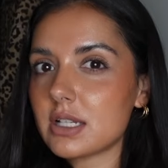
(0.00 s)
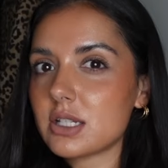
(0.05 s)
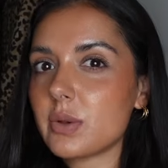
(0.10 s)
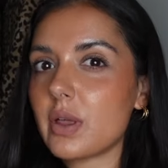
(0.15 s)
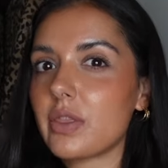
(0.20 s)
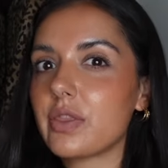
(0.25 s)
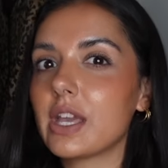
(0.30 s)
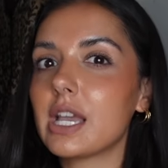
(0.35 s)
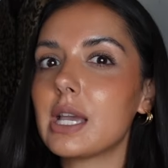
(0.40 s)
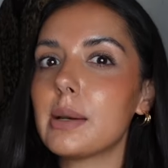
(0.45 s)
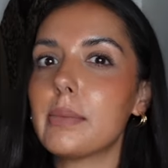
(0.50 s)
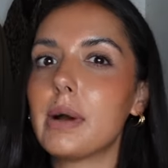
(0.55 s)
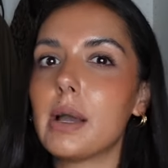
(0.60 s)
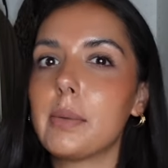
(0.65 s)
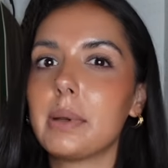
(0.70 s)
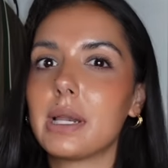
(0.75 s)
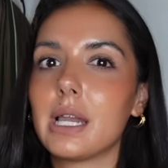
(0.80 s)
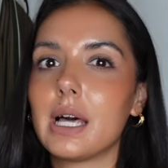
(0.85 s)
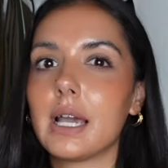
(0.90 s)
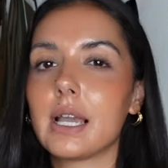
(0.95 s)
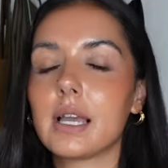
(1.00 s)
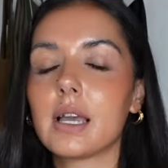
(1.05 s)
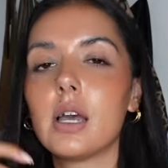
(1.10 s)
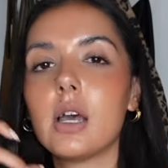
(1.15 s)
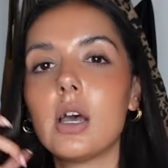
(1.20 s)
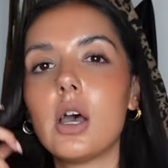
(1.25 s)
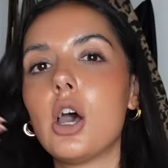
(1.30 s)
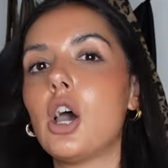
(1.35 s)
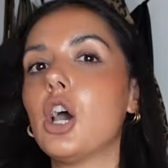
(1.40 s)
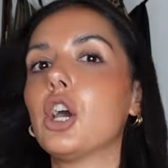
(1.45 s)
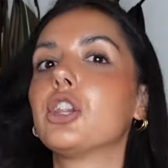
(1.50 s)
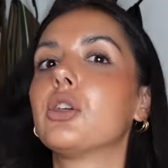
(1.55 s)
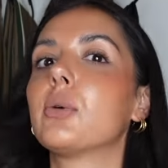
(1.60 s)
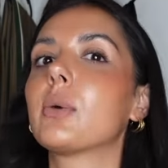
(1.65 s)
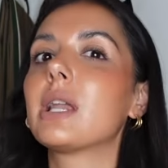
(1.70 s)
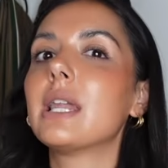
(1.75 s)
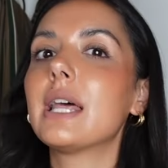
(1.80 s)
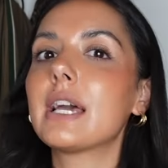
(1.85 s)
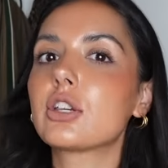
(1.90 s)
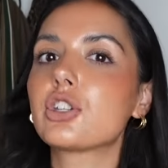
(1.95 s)
So I think it might be like a new
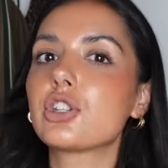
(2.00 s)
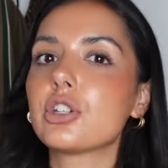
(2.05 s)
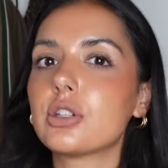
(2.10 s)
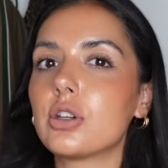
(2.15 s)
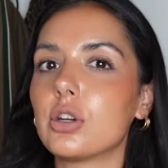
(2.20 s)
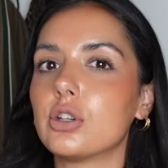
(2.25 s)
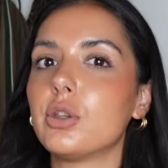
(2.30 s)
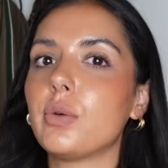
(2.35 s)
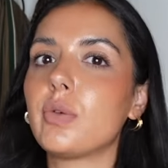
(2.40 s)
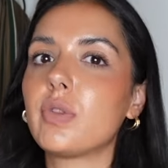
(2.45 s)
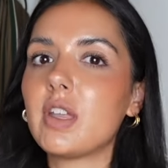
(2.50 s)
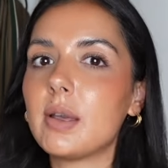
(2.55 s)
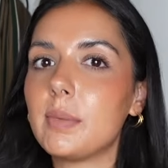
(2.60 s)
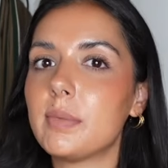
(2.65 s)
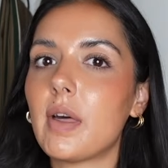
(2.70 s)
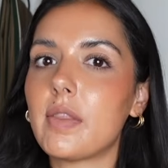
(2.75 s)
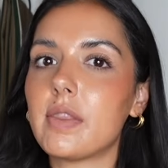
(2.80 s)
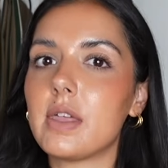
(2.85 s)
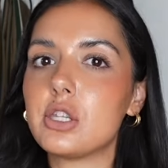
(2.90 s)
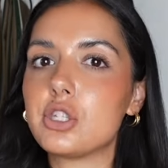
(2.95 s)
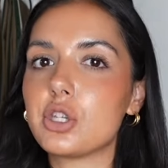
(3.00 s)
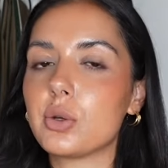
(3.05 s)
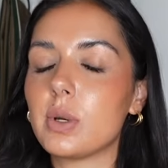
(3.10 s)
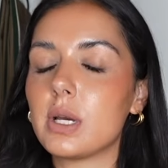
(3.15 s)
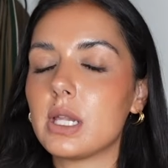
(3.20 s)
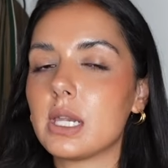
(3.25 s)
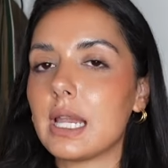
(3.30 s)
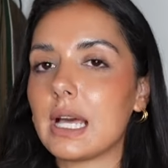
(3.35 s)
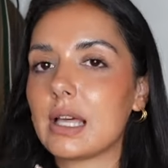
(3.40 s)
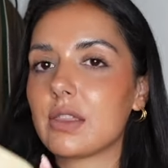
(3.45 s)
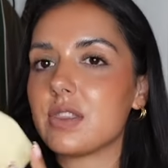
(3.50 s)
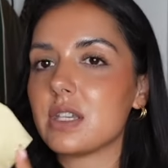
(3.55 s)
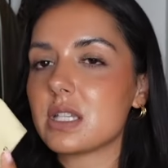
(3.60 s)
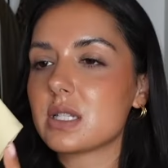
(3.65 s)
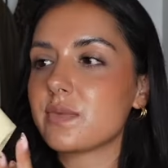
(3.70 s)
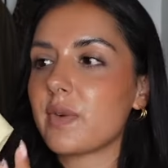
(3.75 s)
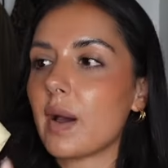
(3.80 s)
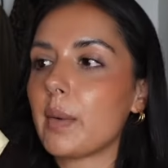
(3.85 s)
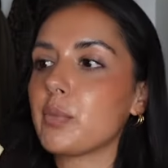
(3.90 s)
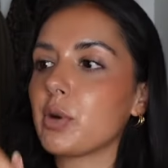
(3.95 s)
collection or new theme that they're doing, like this
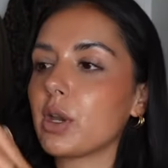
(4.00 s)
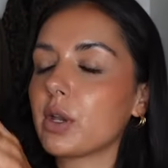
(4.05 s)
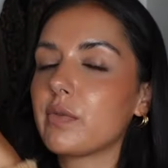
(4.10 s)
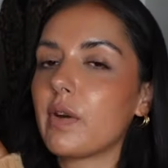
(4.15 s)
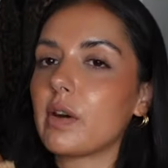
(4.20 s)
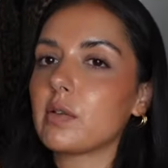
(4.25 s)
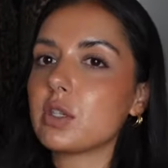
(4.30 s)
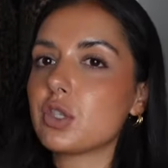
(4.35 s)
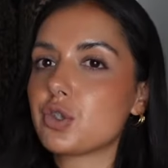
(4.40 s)
fabric, very